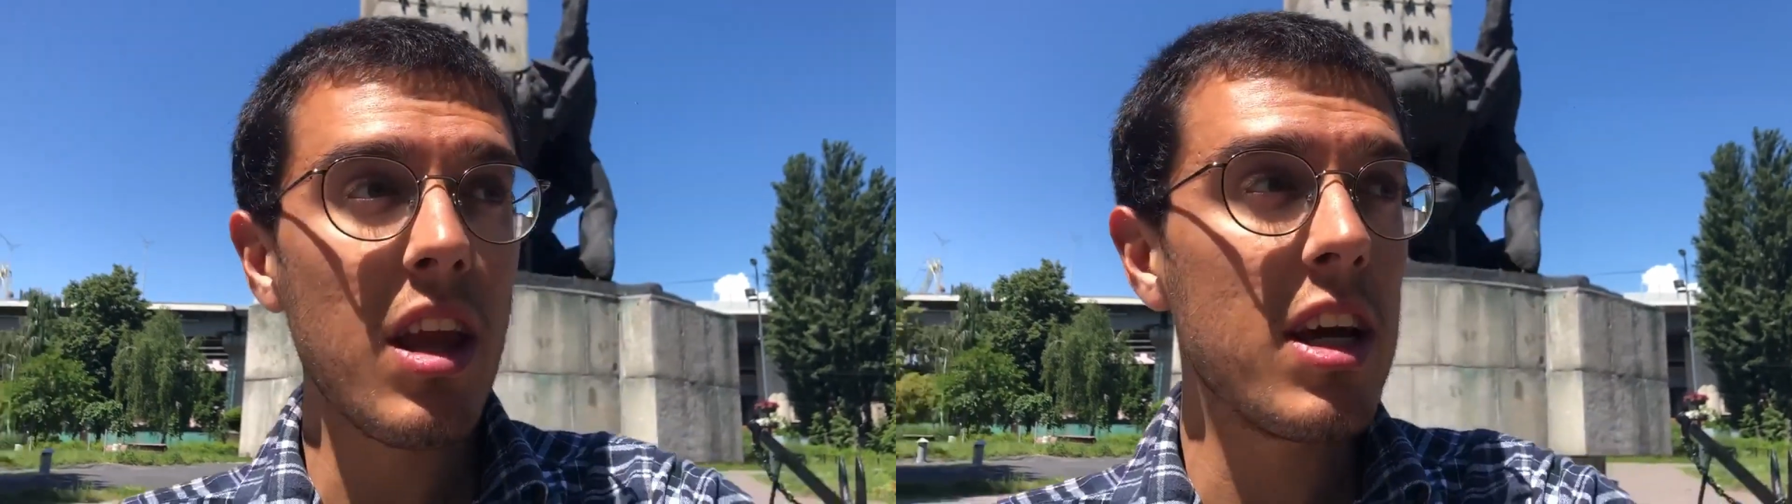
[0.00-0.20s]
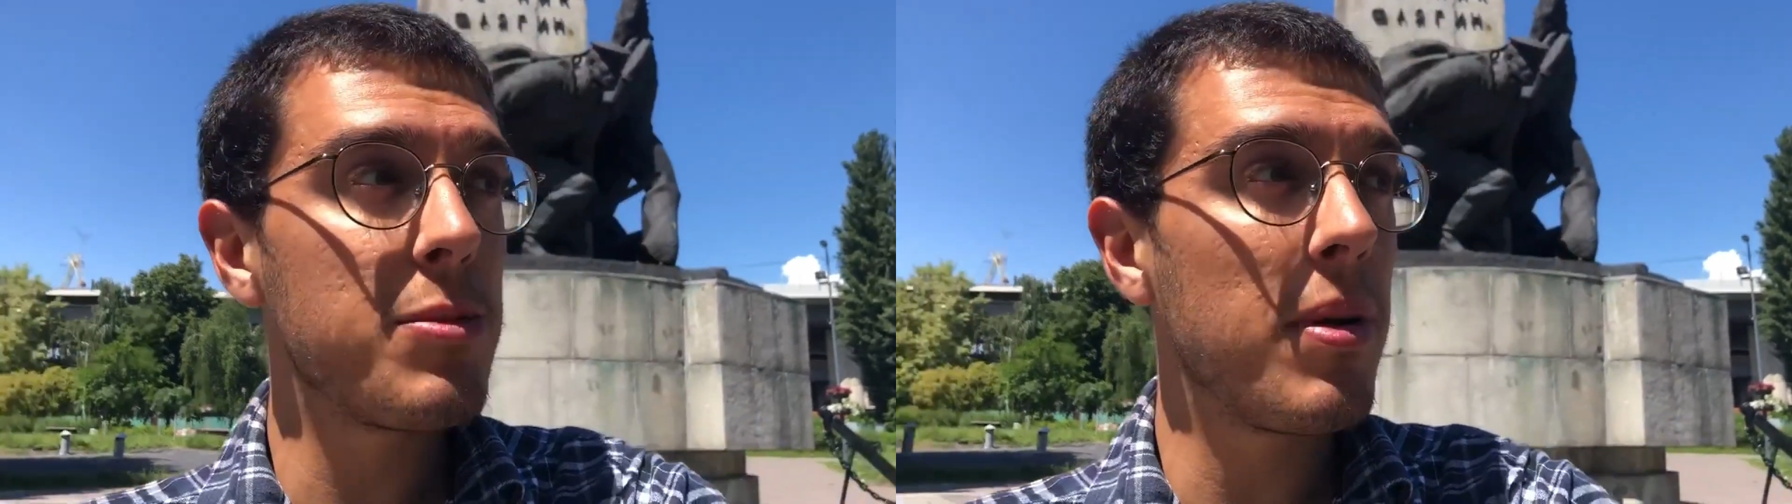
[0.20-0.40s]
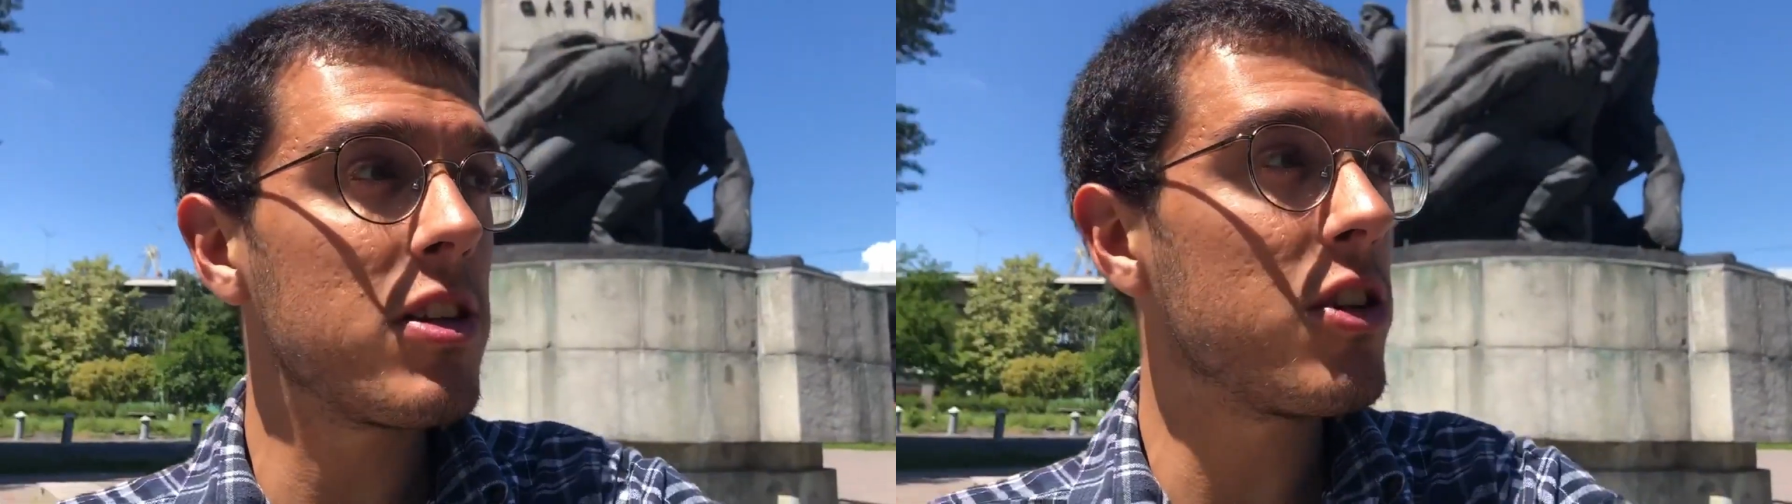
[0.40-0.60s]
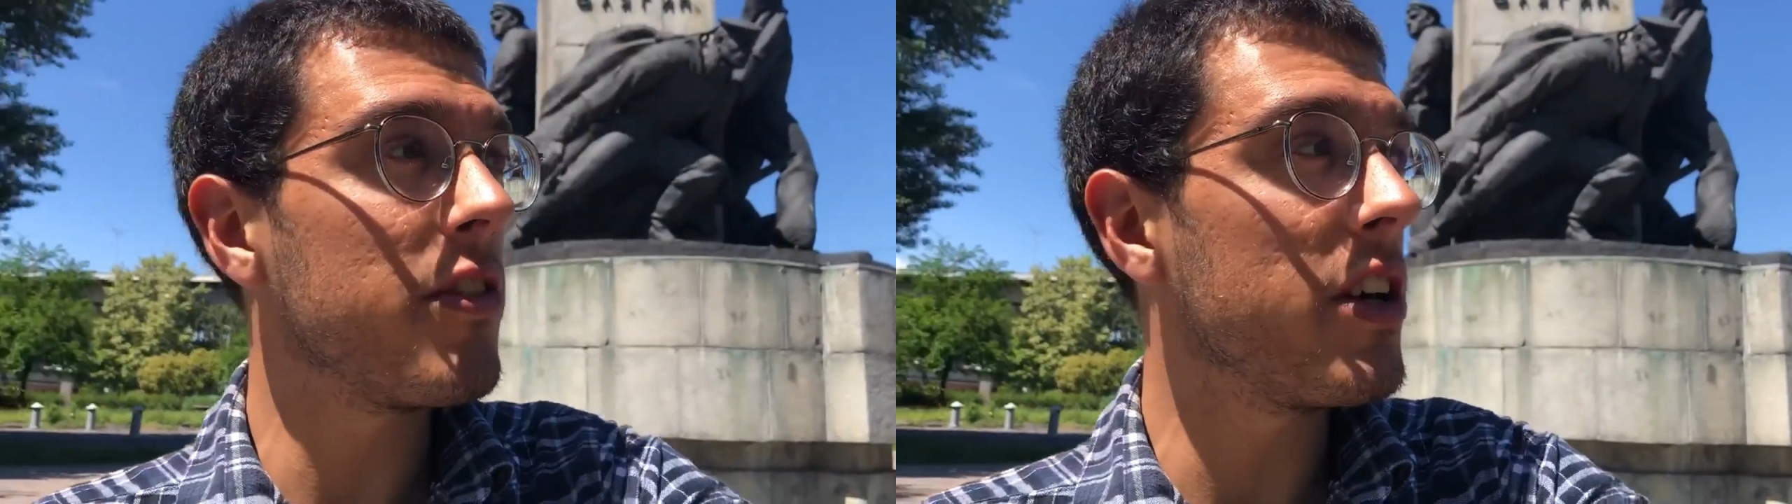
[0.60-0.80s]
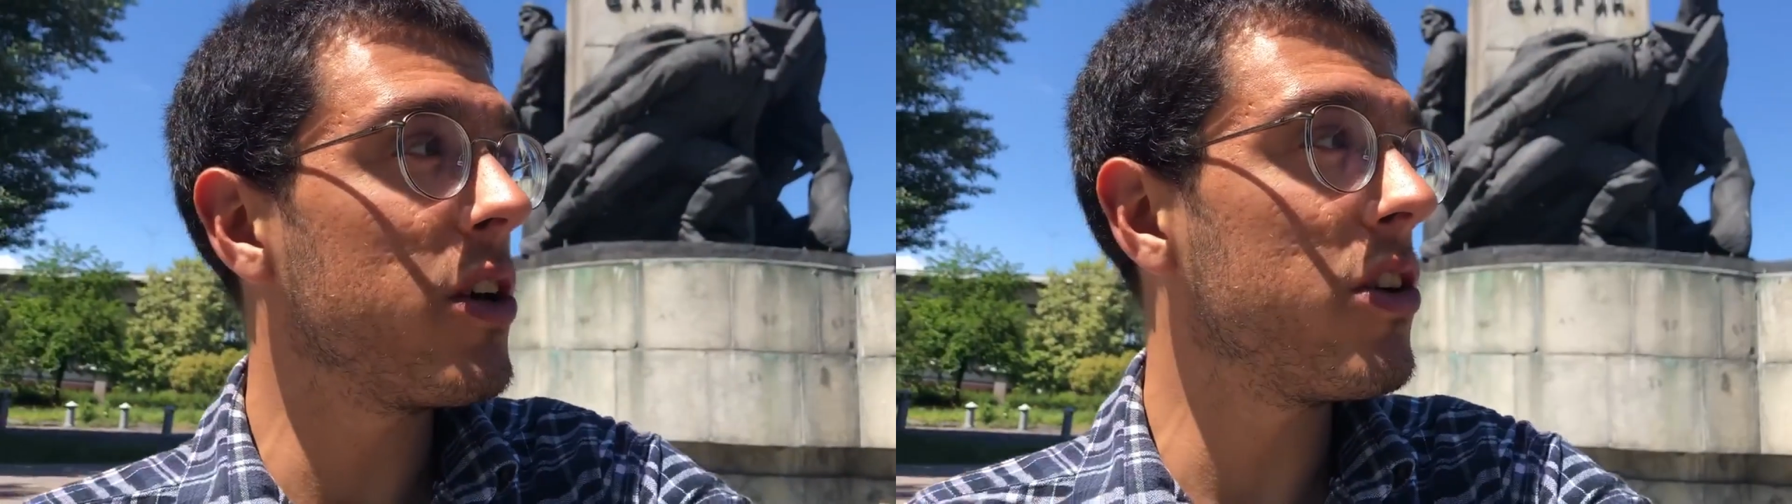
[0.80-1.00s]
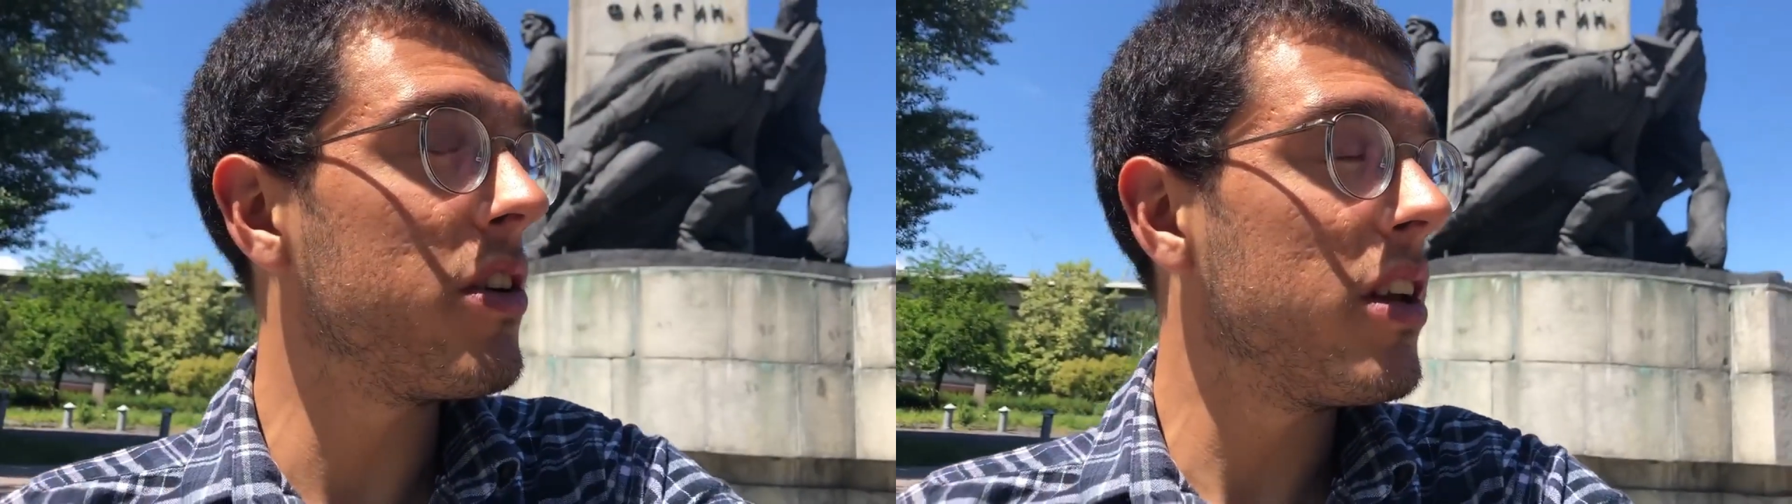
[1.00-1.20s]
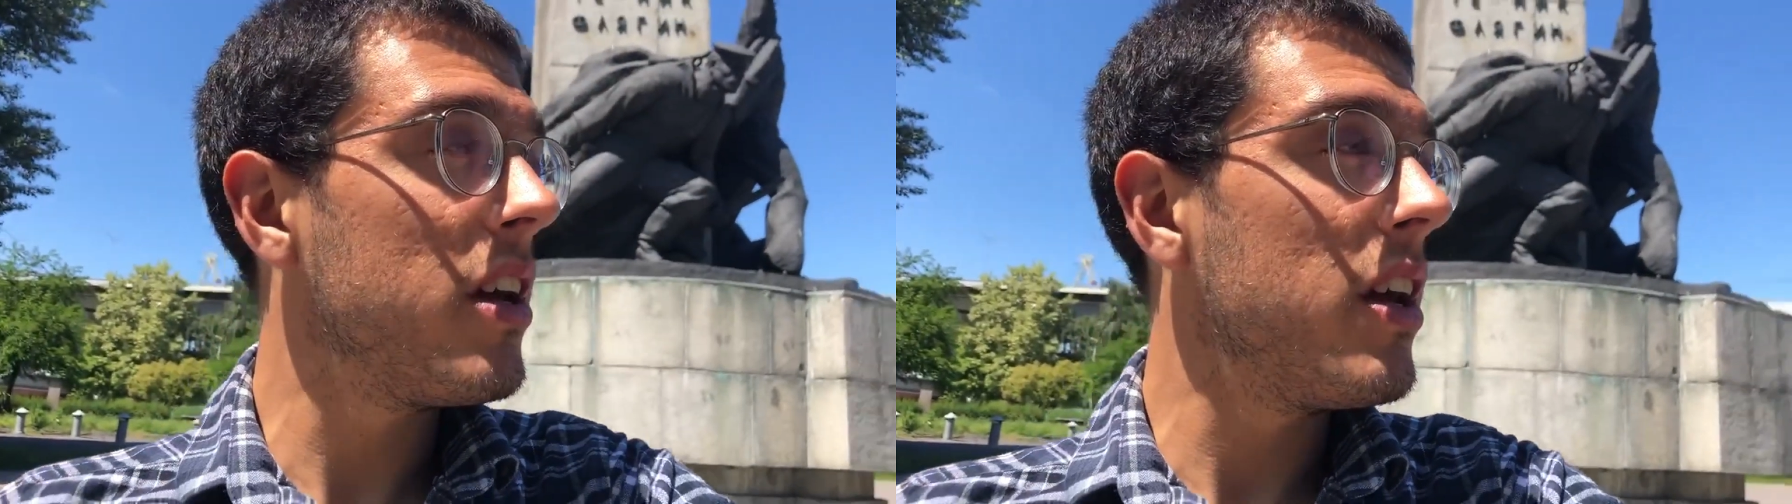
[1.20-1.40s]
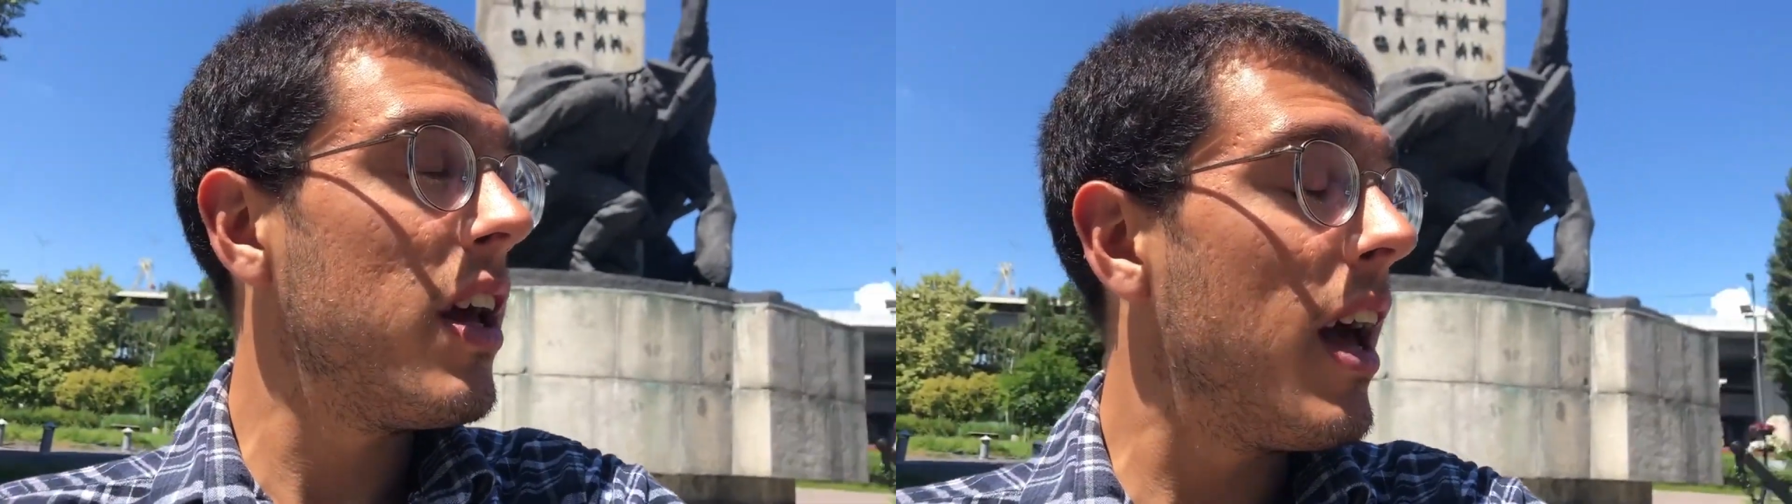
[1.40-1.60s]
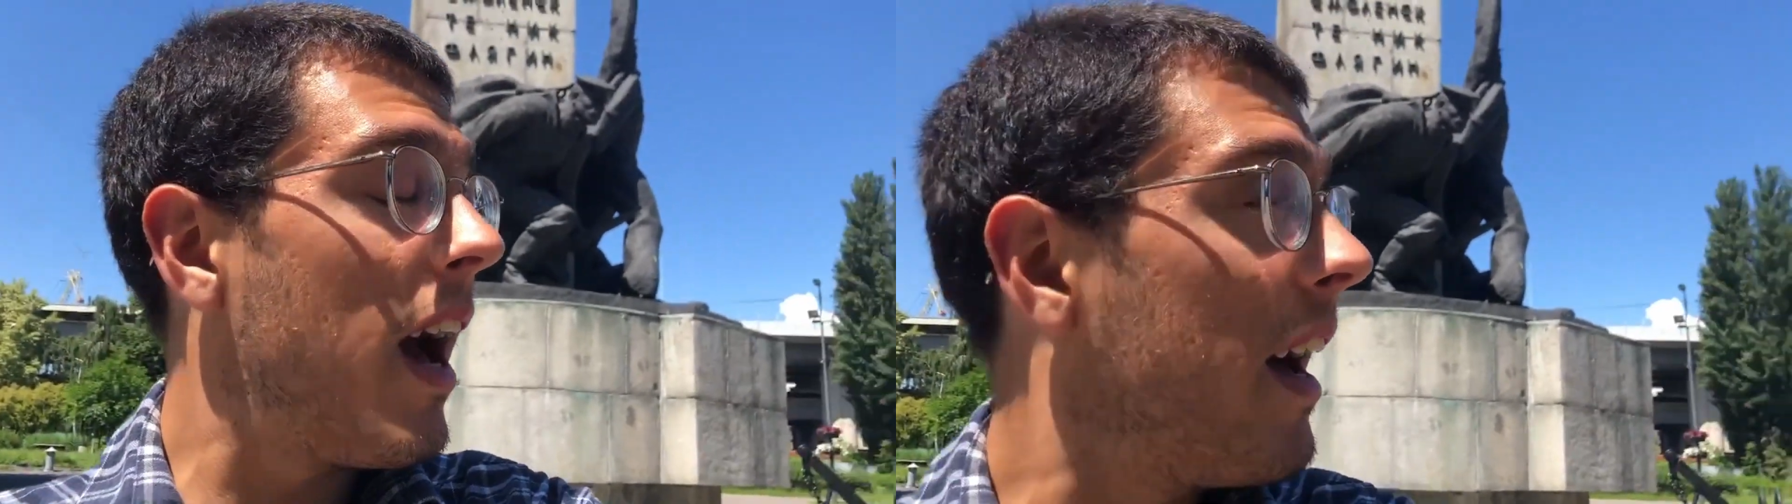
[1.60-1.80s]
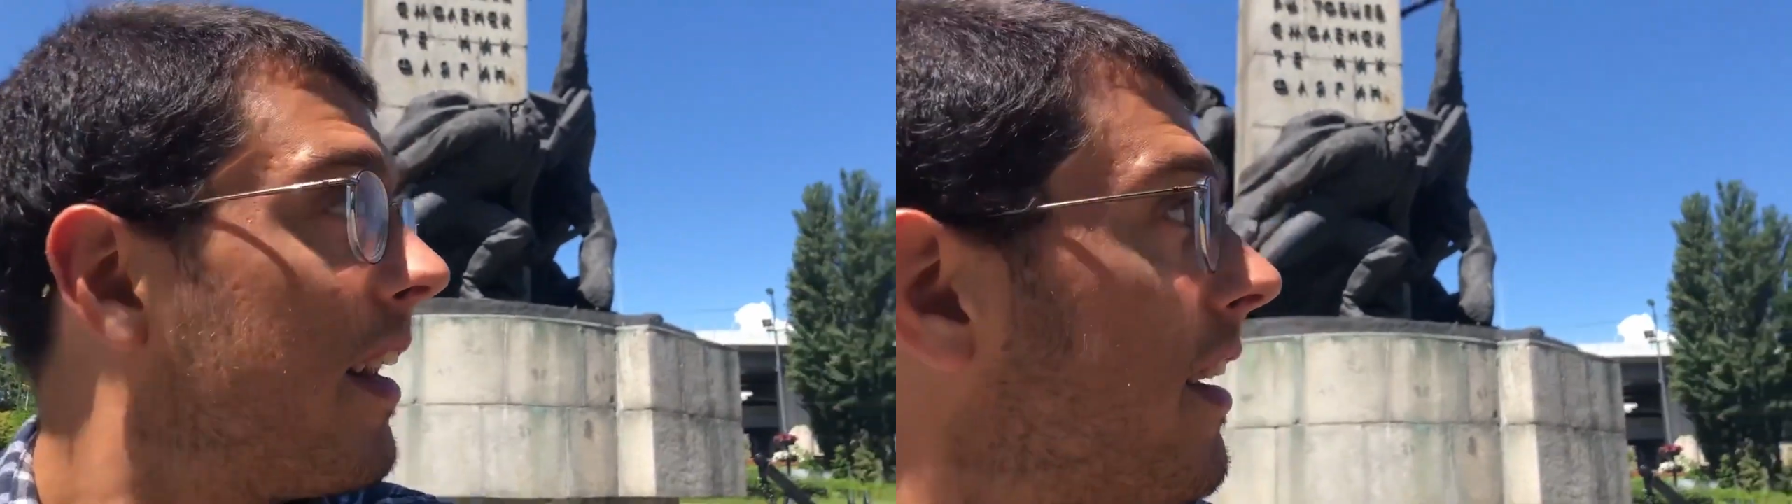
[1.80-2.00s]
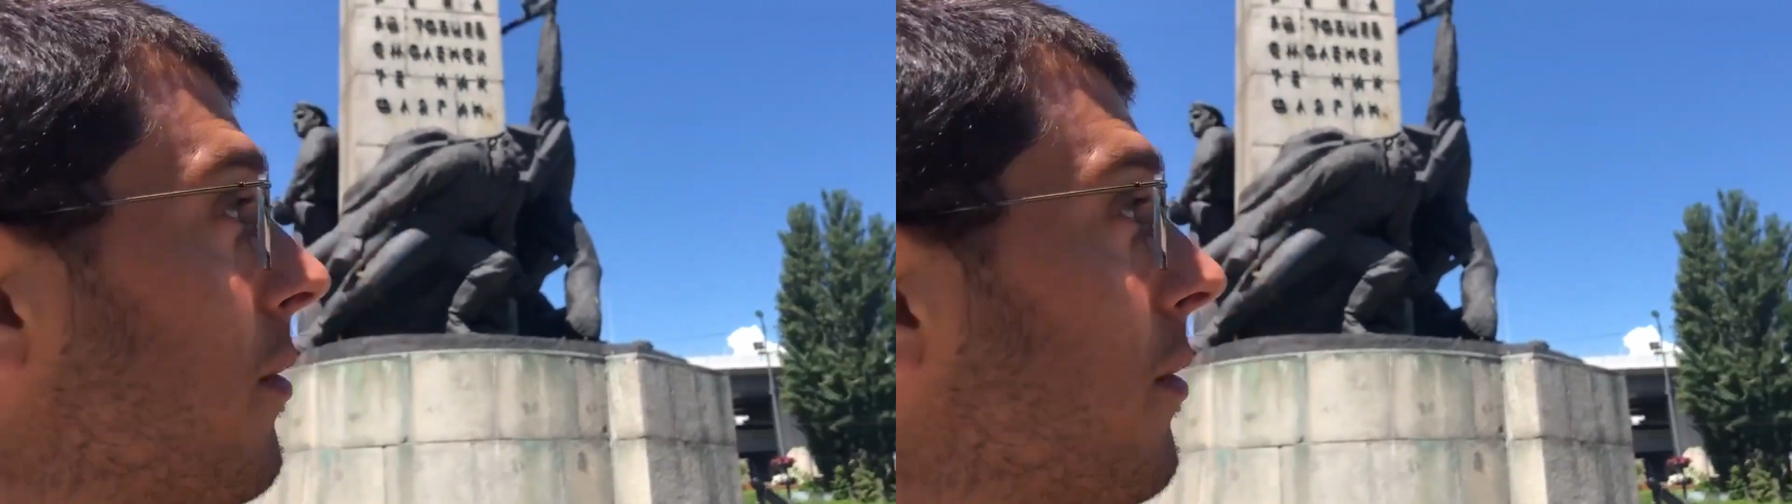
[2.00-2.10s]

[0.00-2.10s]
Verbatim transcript: as part of the Soviet Union. And here